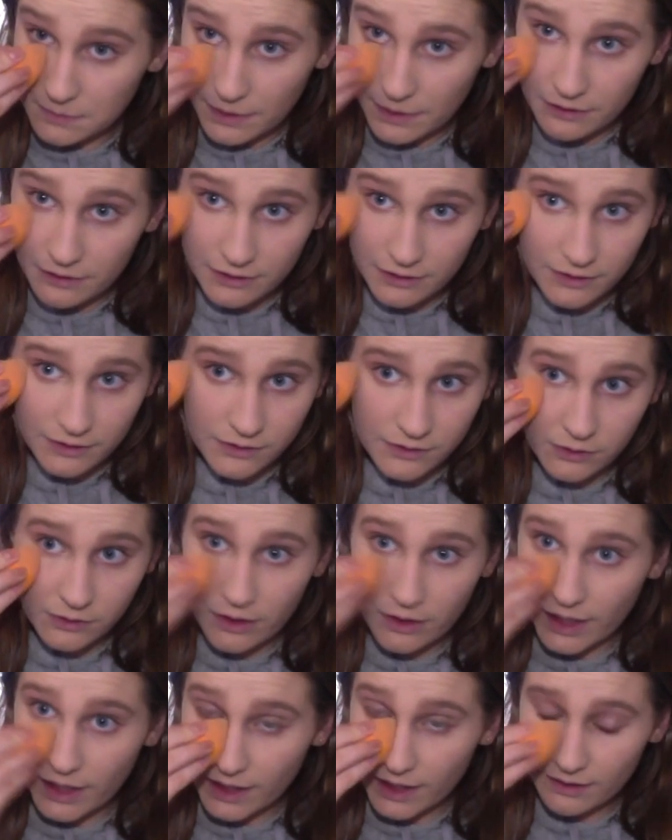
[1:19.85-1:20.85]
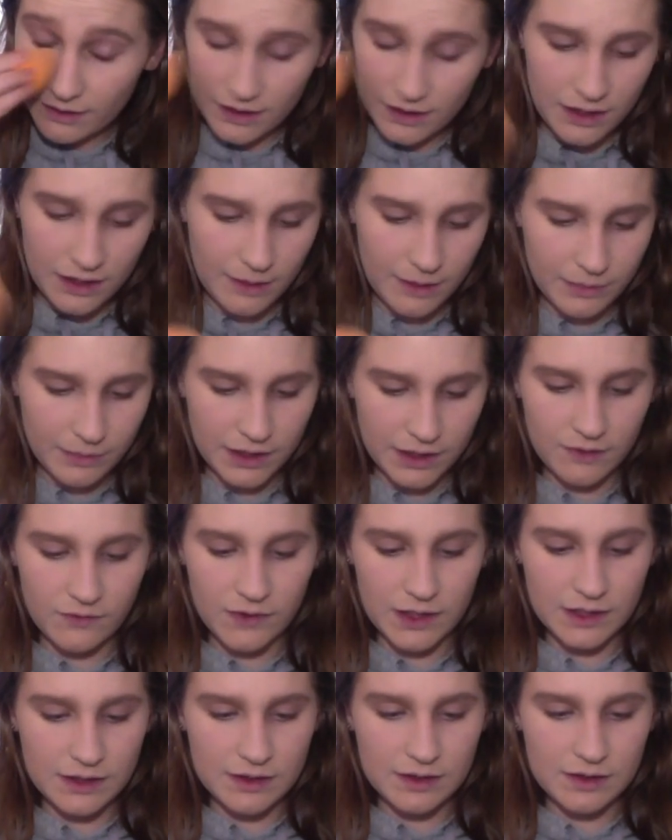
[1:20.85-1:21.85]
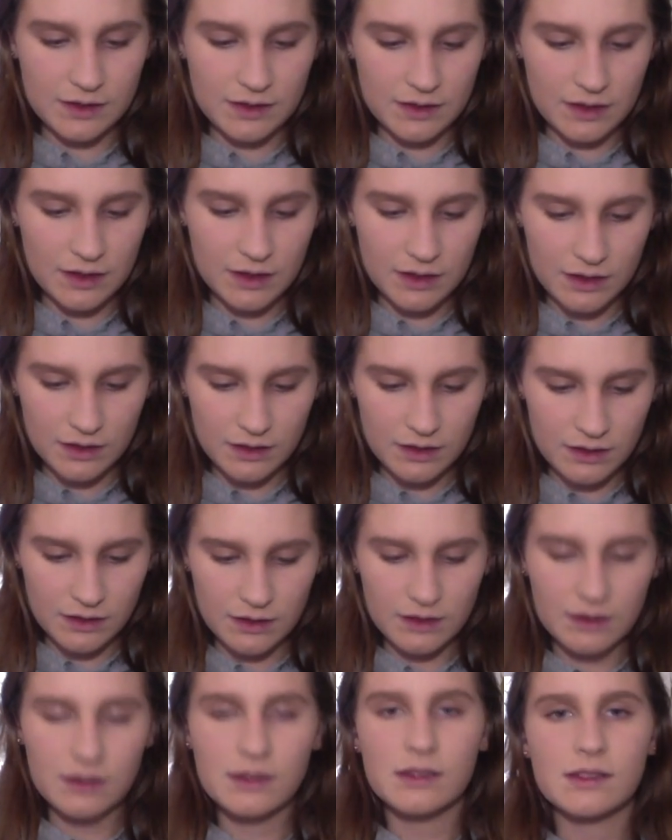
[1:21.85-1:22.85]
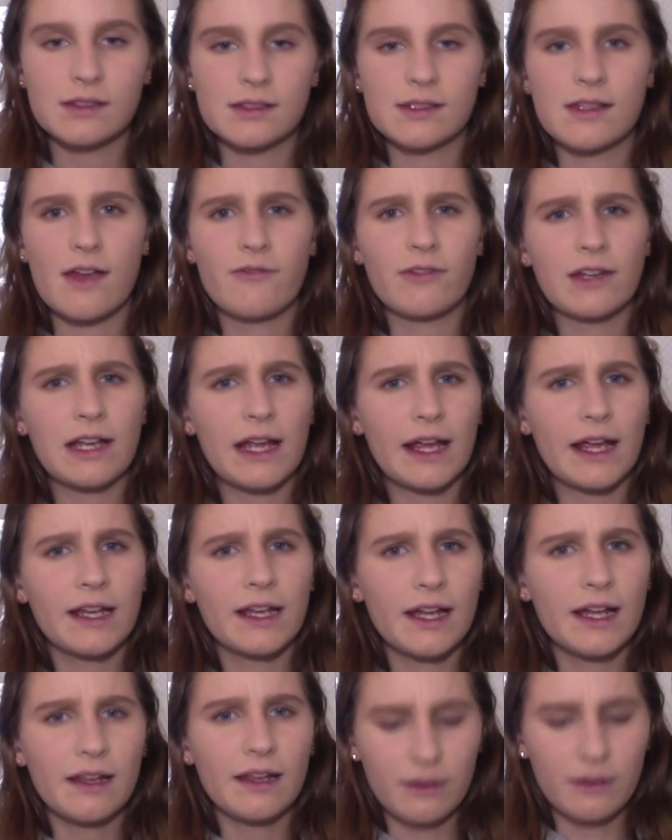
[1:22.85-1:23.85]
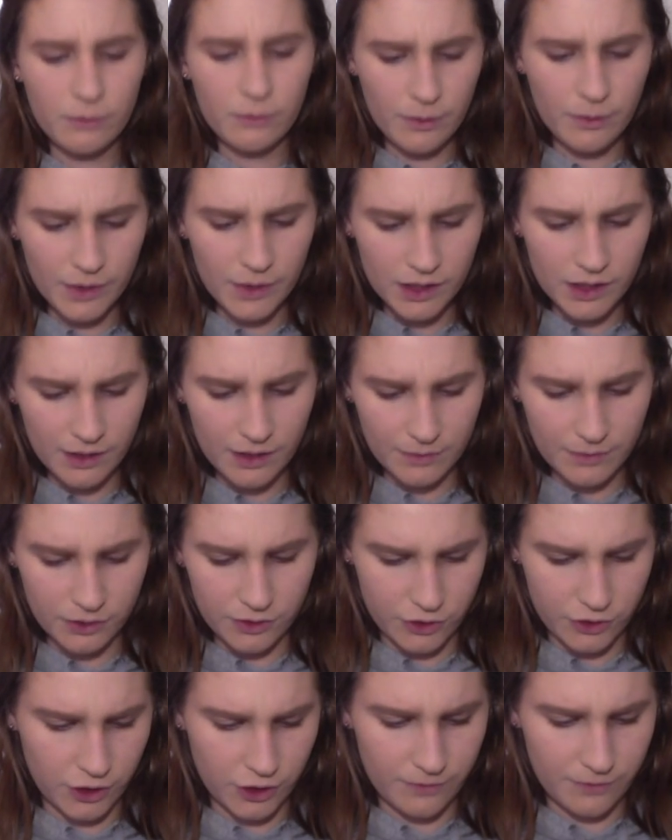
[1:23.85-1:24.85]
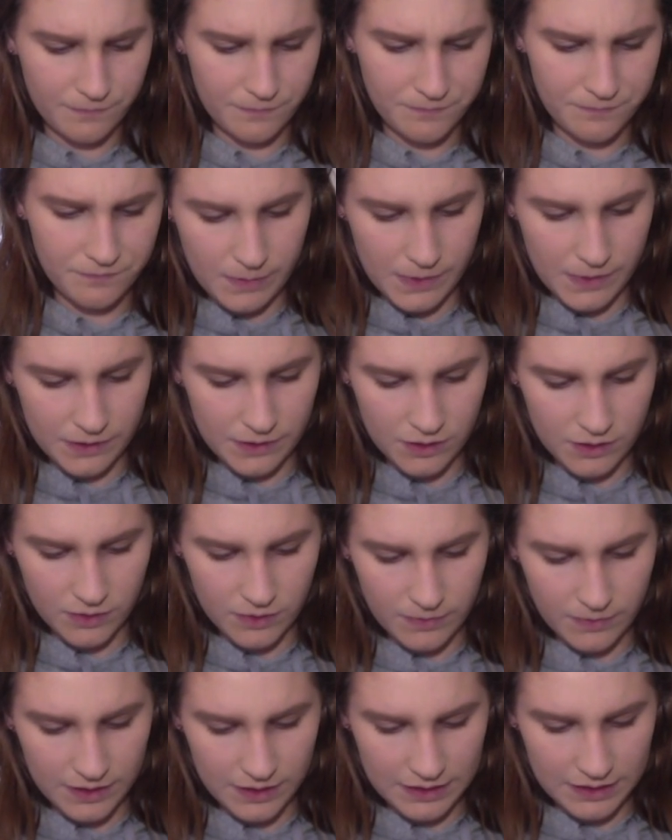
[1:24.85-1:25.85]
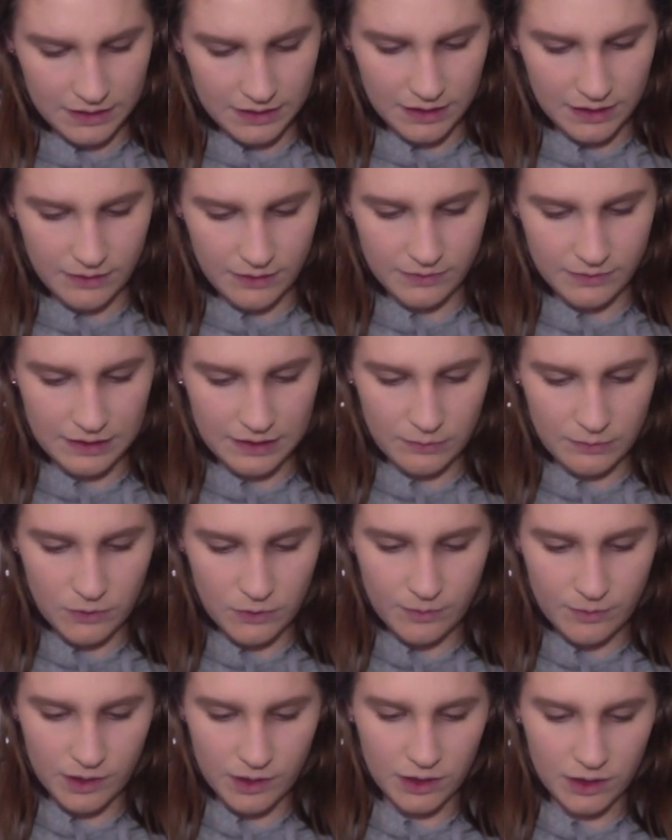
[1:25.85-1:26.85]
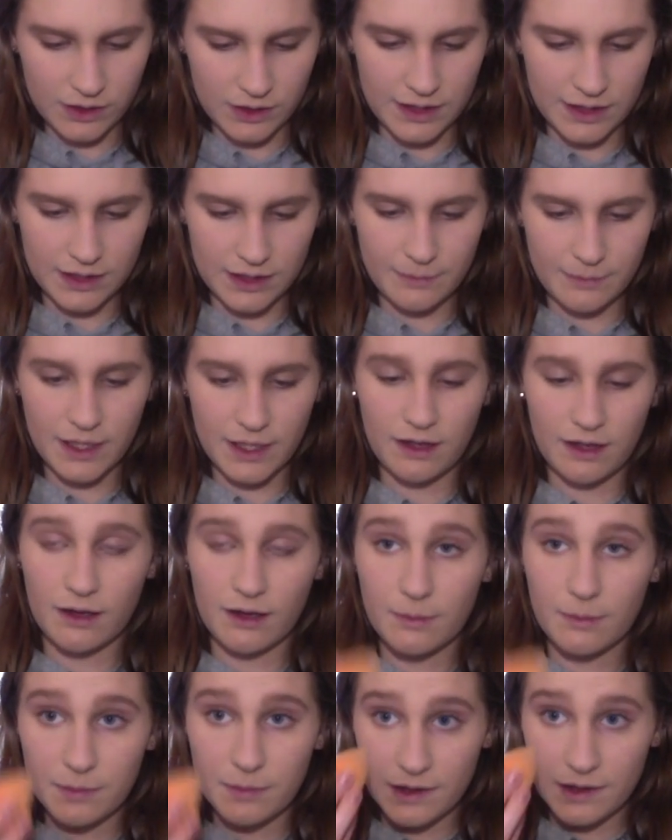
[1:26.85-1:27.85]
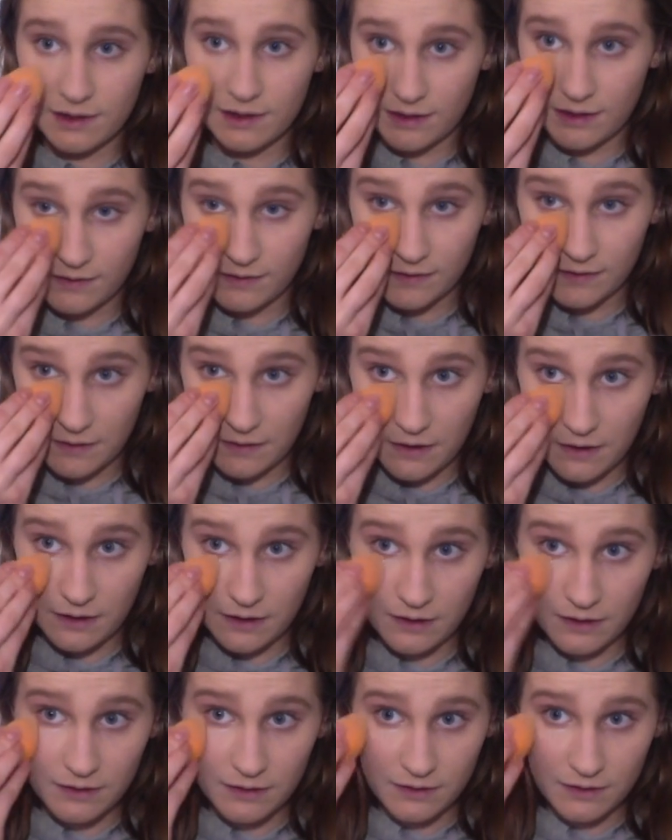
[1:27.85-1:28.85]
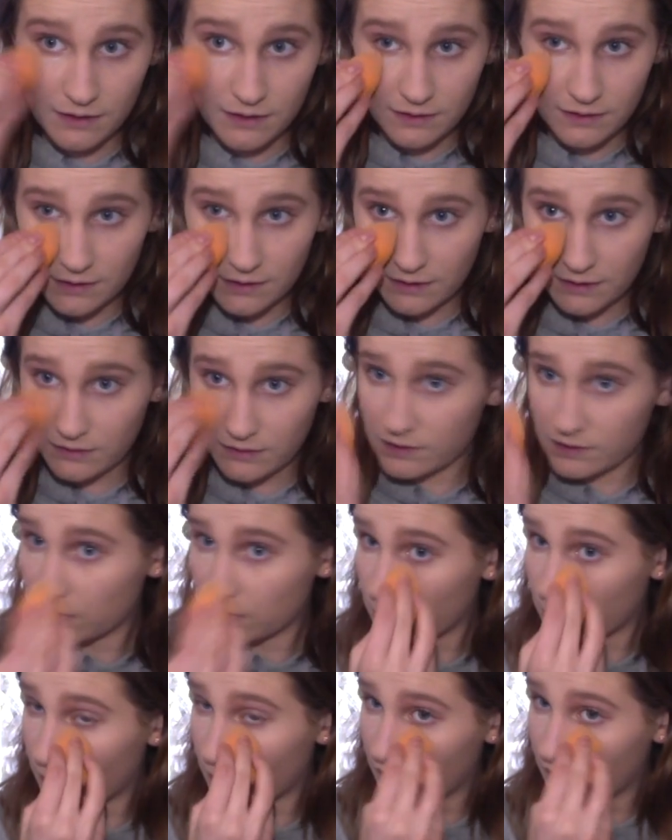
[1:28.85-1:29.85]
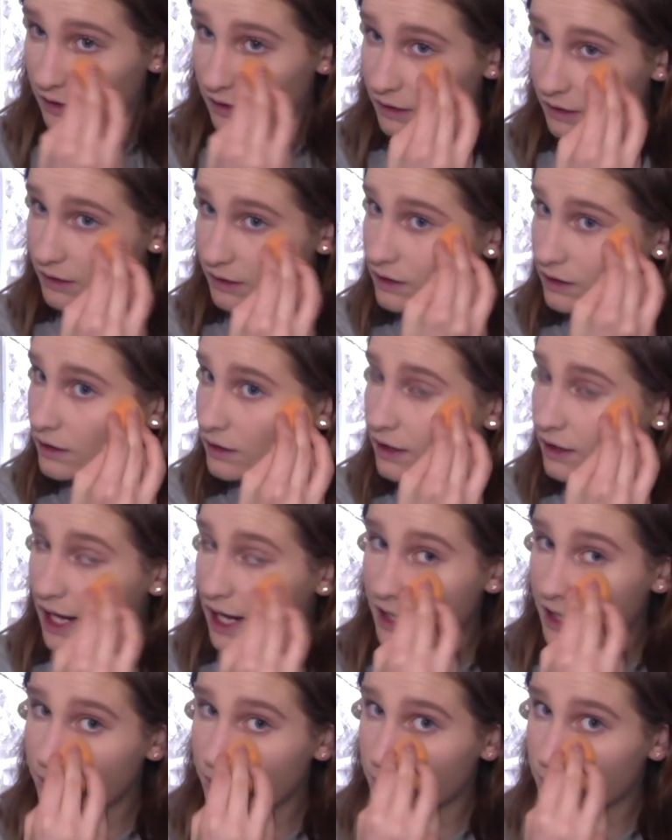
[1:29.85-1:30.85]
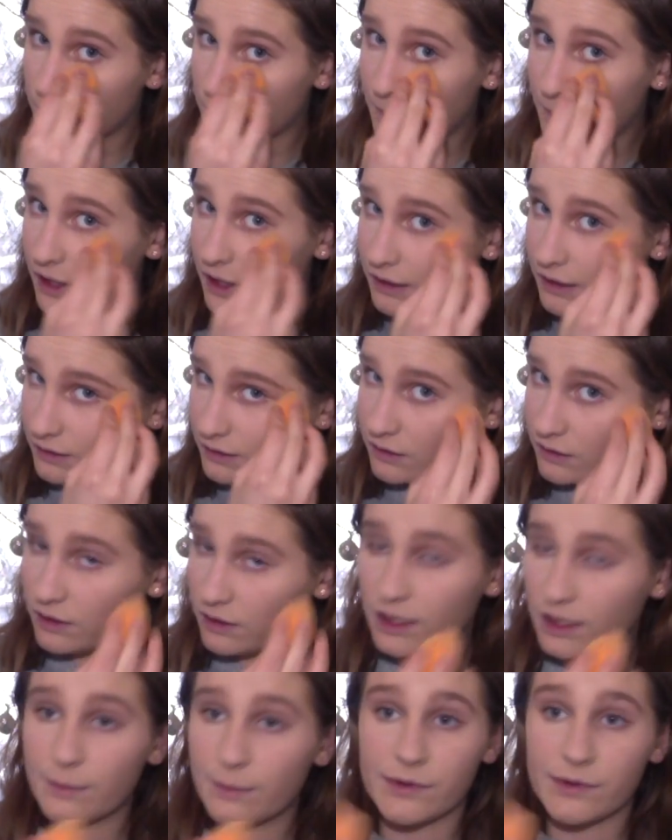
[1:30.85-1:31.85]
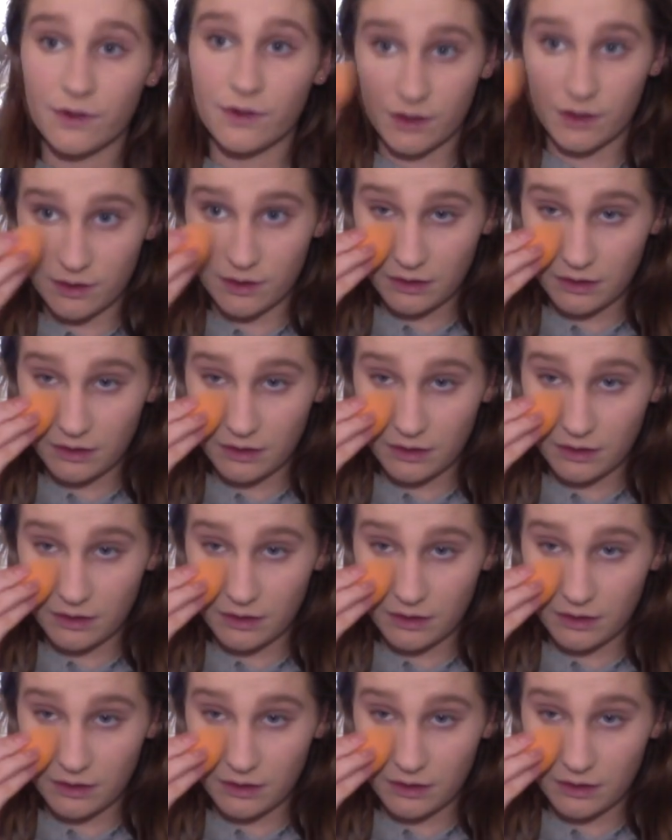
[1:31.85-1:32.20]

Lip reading: powder is great, and I believe it's $7.88 at Walmart. I'm not sure. But just recently I was in Walmart looking at the makeup and I saw this in store. I had to order mine on Amazon,